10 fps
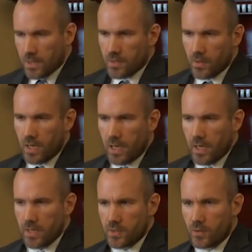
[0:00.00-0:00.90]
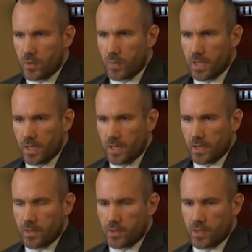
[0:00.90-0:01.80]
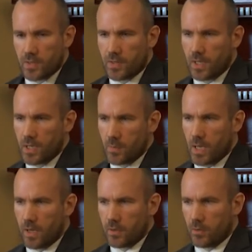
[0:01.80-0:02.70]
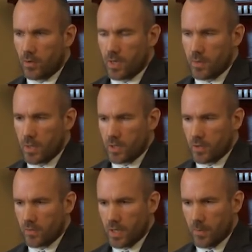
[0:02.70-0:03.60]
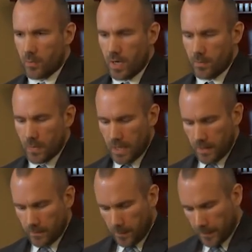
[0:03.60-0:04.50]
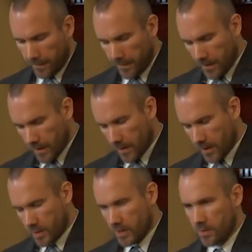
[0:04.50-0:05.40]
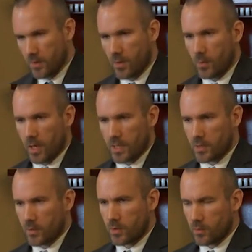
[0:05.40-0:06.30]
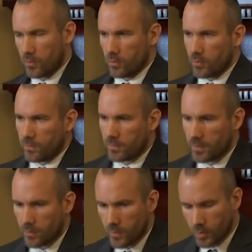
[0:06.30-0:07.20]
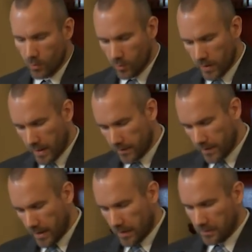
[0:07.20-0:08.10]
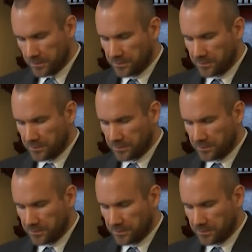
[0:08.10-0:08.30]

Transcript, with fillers: So I asked you at the beginning to just think about your image of the upright man. And I will ask you to recall that now.